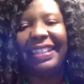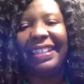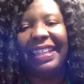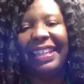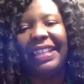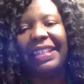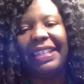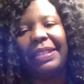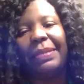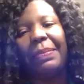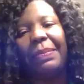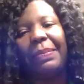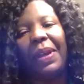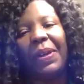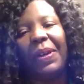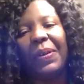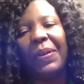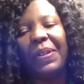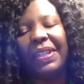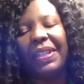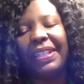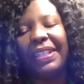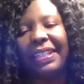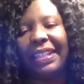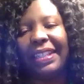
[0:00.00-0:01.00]
yes, my
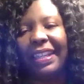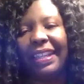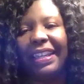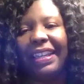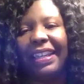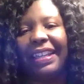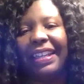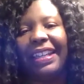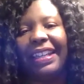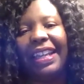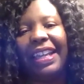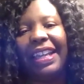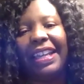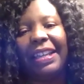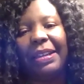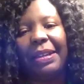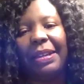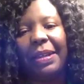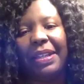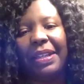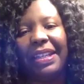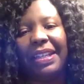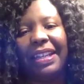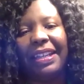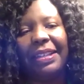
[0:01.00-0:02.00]
oldest yeah. son
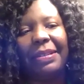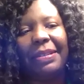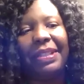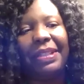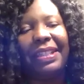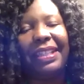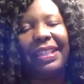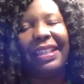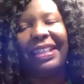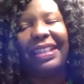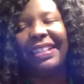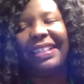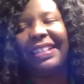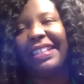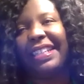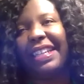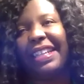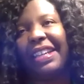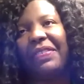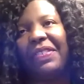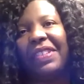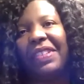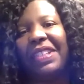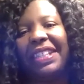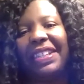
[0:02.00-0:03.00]
yeah sign
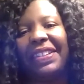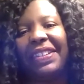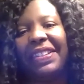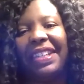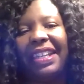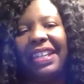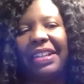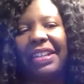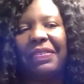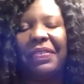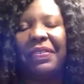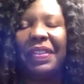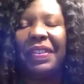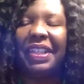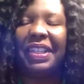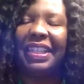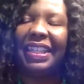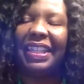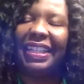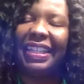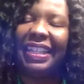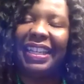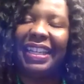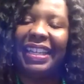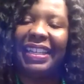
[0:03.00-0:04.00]
seven so
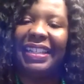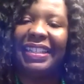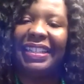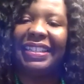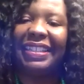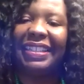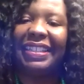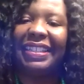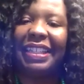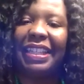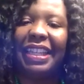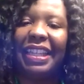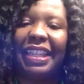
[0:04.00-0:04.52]
definitely yes